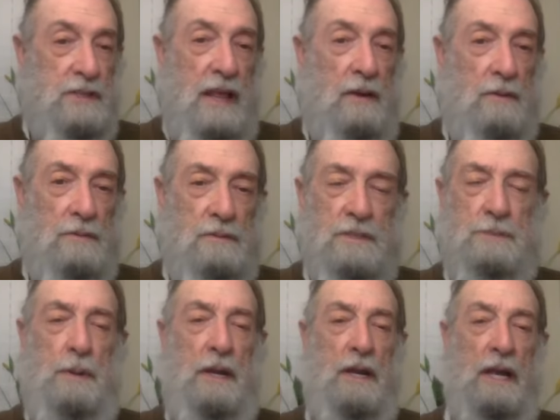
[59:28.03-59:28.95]
And they don't
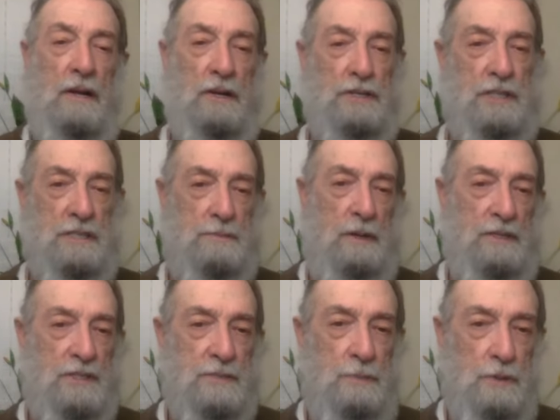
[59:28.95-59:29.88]
speak English as
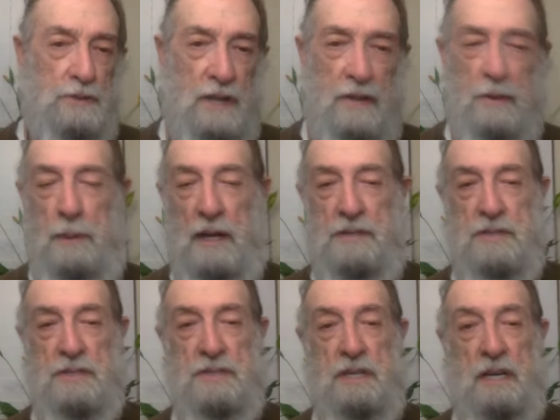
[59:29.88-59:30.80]
much as most other
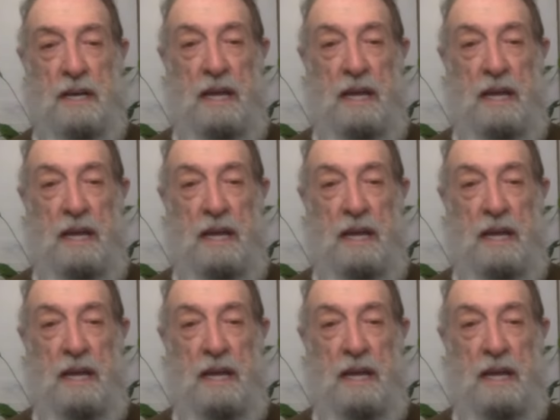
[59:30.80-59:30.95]
places.